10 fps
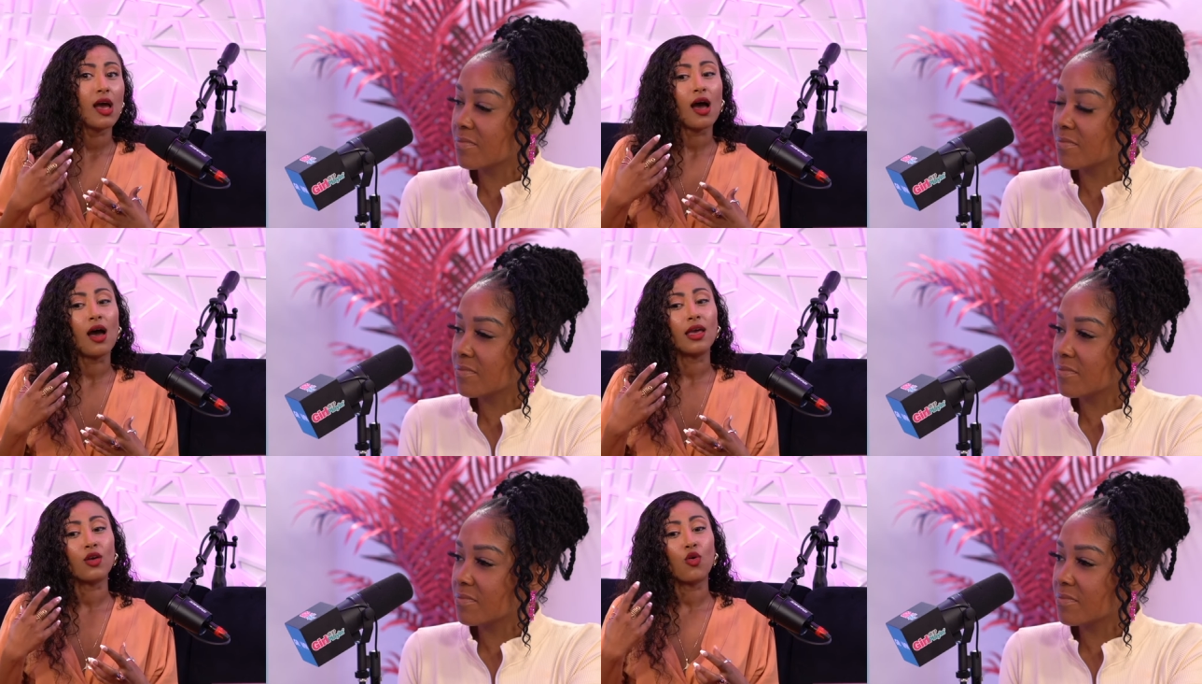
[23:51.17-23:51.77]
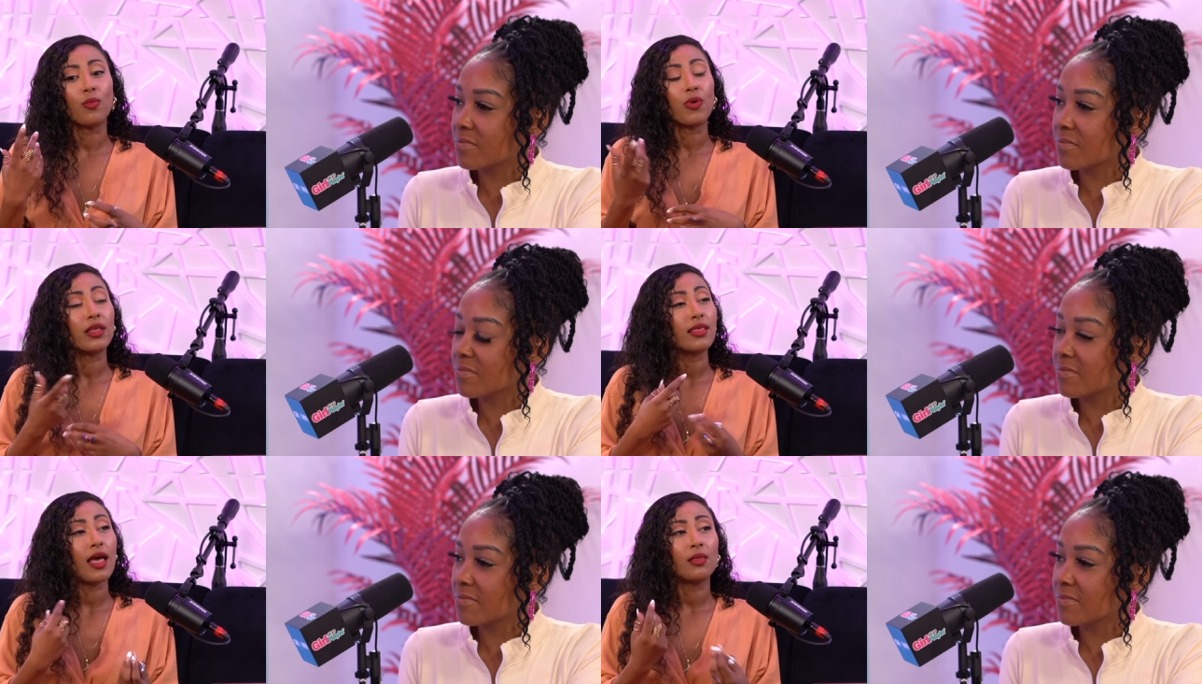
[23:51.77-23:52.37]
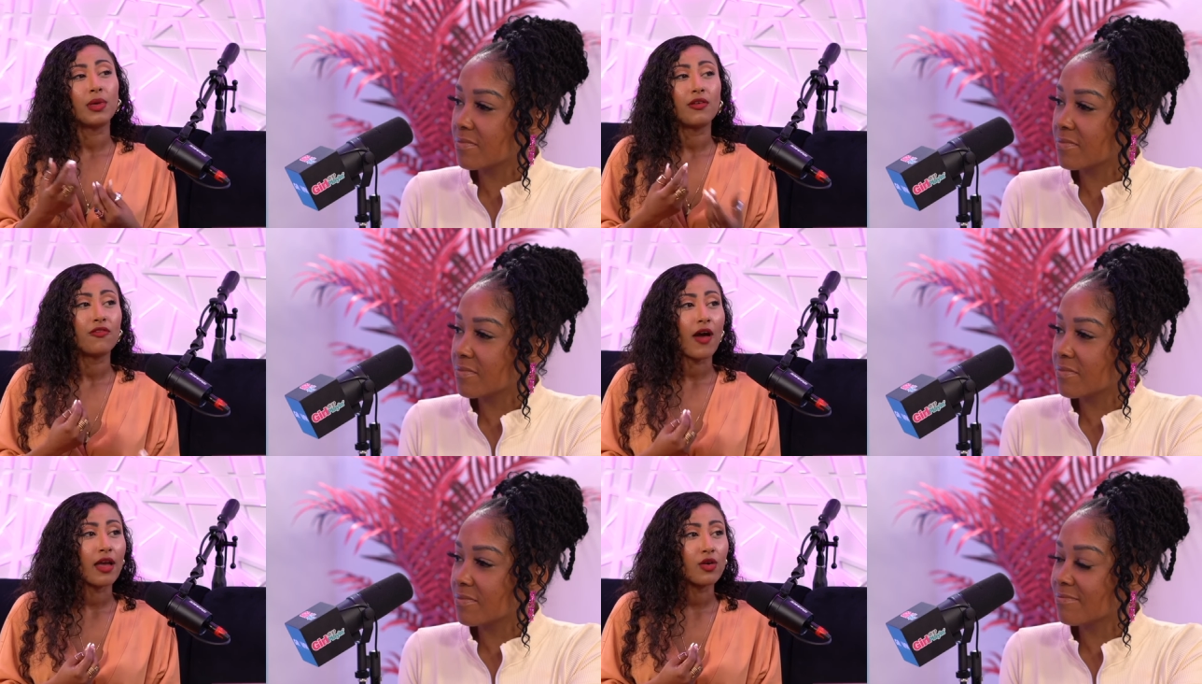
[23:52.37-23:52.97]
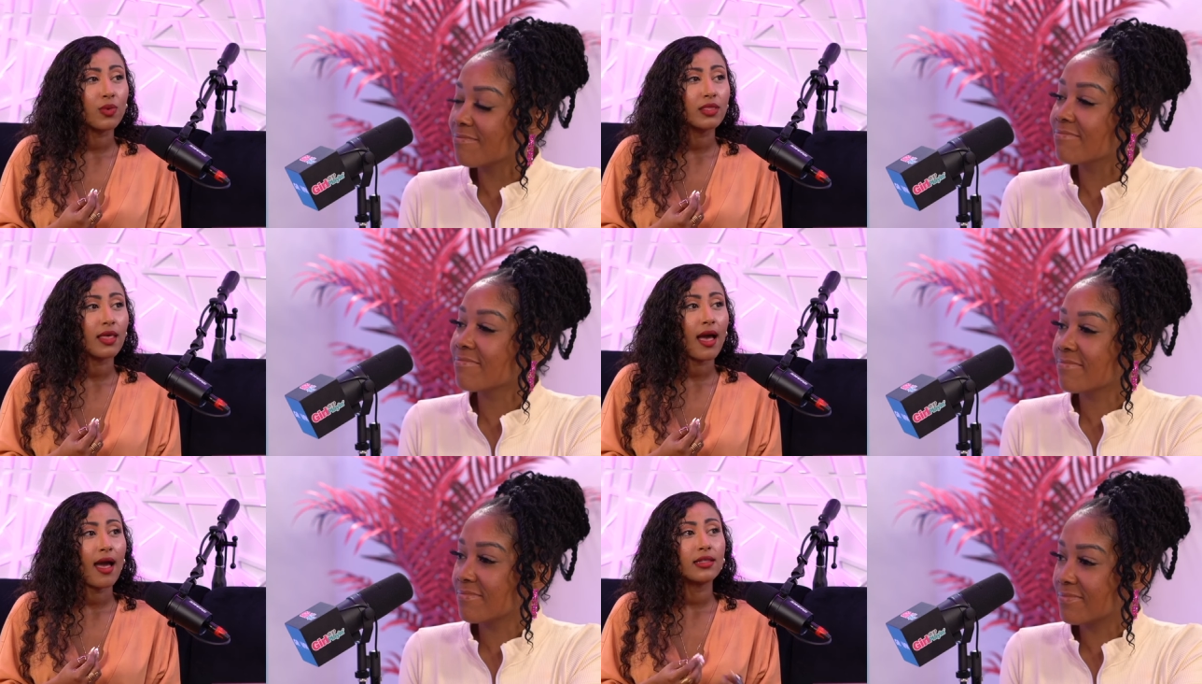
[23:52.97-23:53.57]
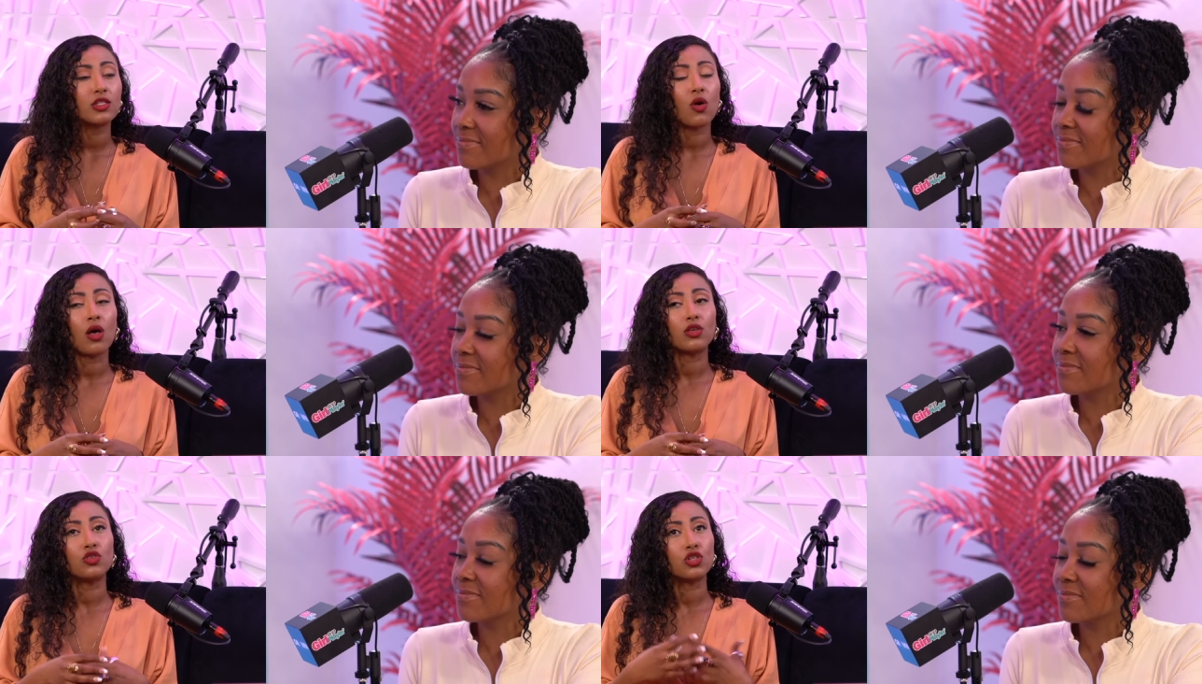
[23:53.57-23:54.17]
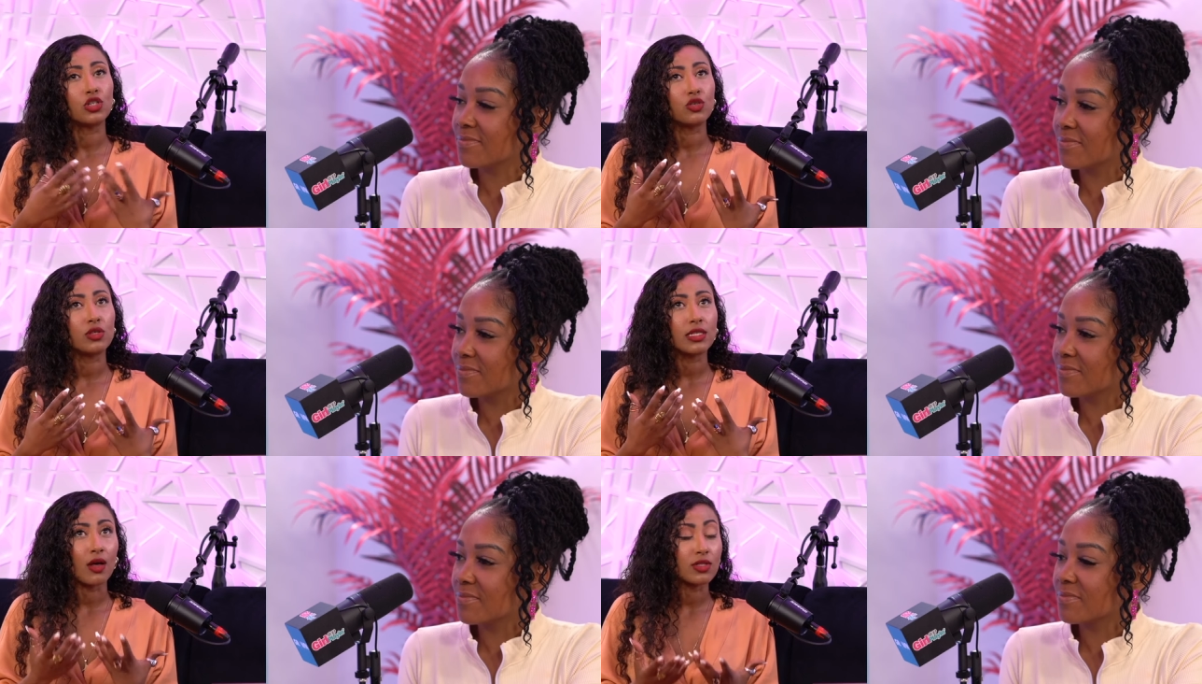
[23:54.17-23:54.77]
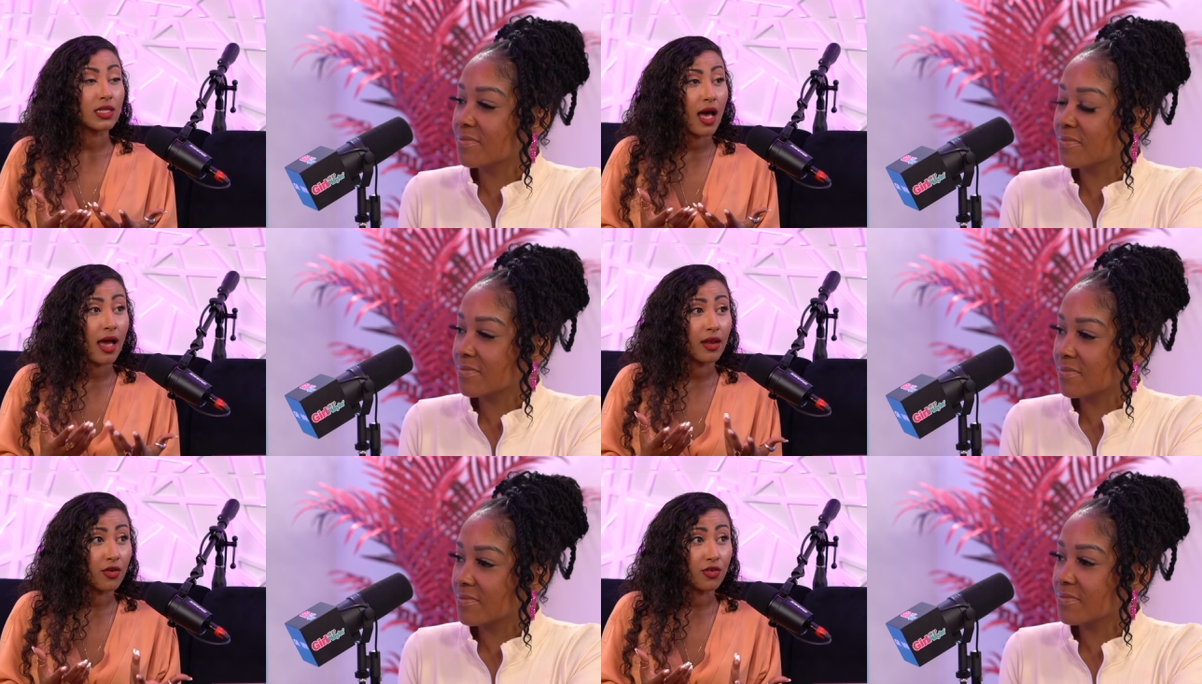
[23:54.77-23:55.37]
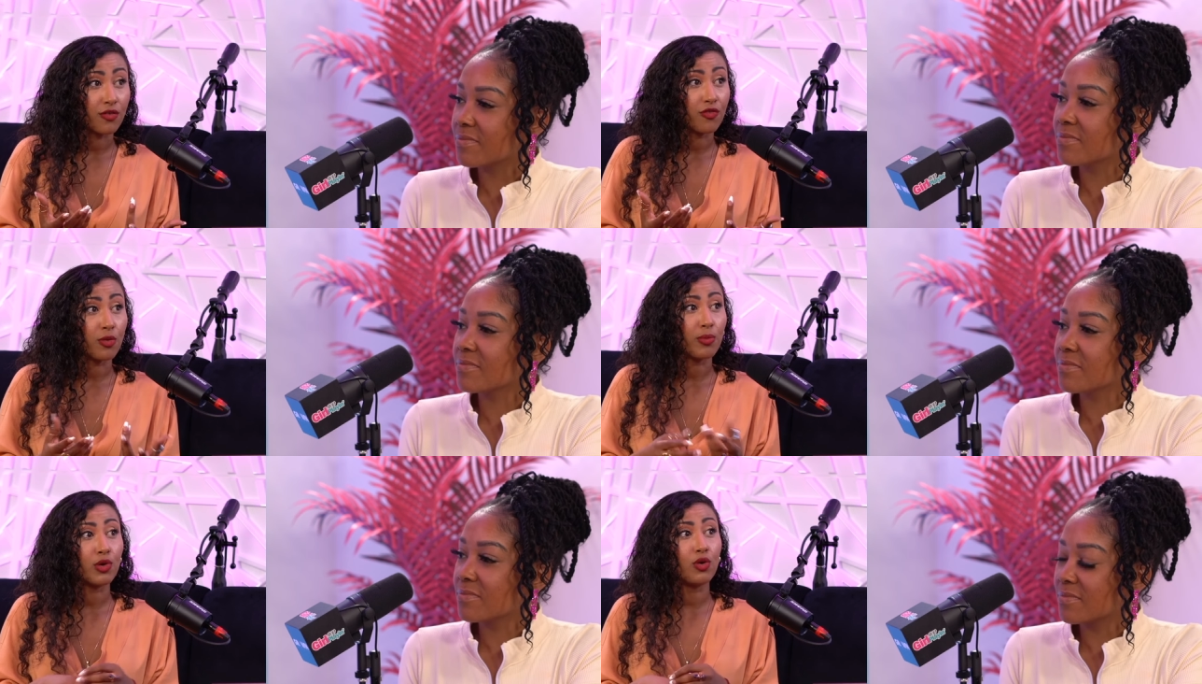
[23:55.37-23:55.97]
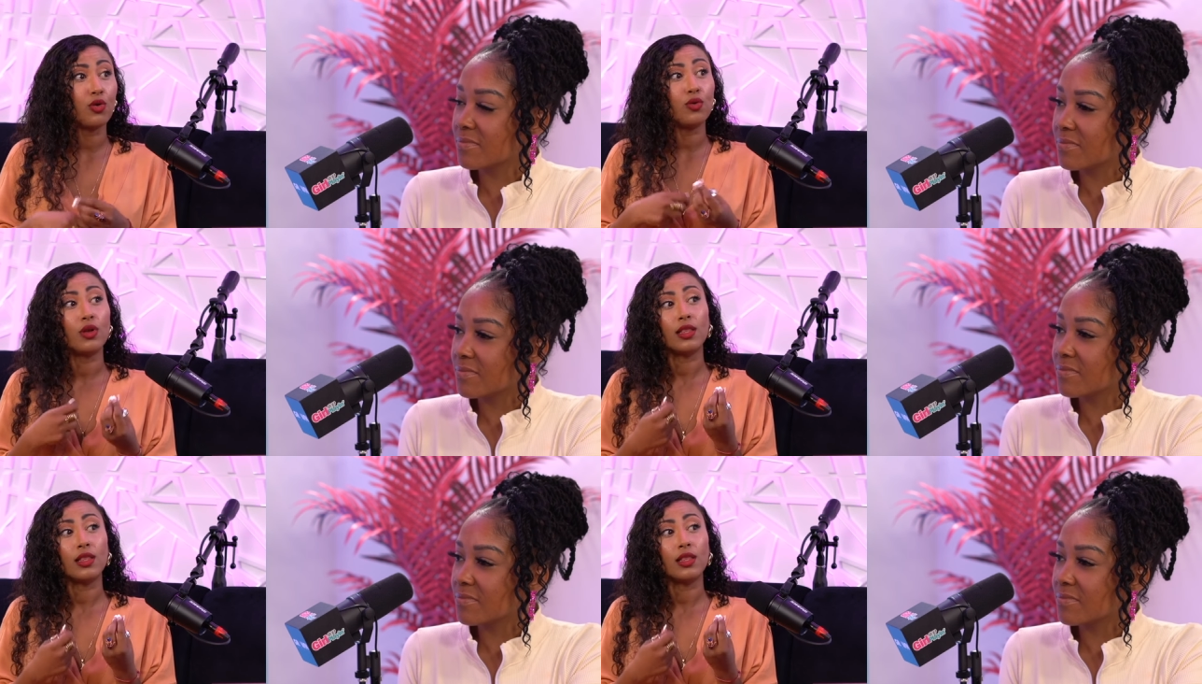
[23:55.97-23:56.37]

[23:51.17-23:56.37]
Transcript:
Speaker 1: uh, incorporate the element of fire with that, so I'll usually do this outside under the full moon,